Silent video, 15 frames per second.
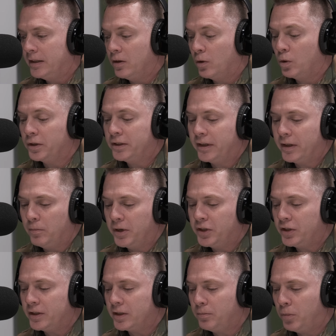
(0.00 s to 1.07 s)
or to the
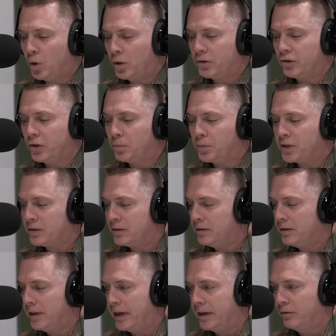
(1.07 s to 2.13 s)
mission support groups
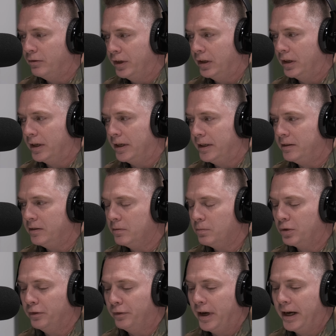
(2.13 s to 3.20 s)
that really
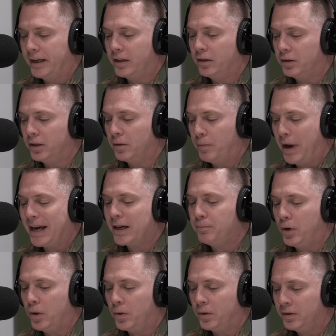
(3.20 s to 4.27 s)
provide the
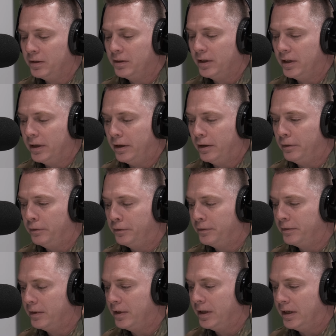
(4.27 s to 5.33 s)
backbone
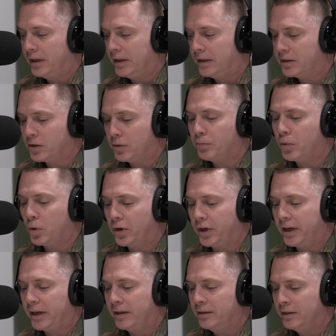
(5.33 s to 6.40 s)
of
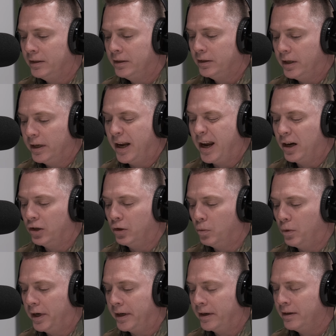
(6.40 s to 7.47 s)
supporting an air
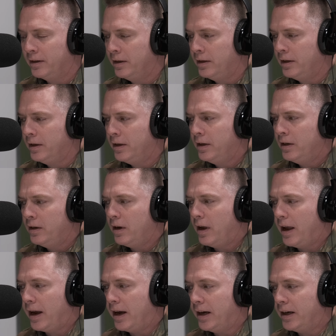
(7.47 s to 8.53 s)
wing.
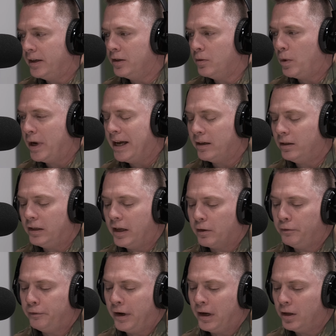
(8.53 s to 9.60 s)
And we had a lot
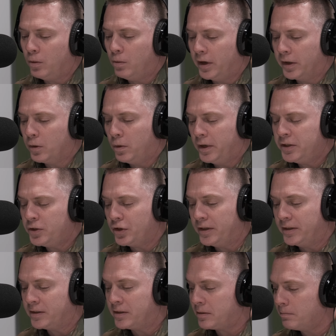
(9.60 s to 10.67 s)
of follow-on
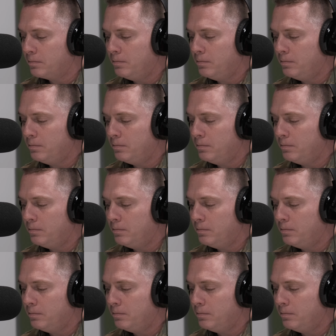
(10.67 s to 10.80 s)
questions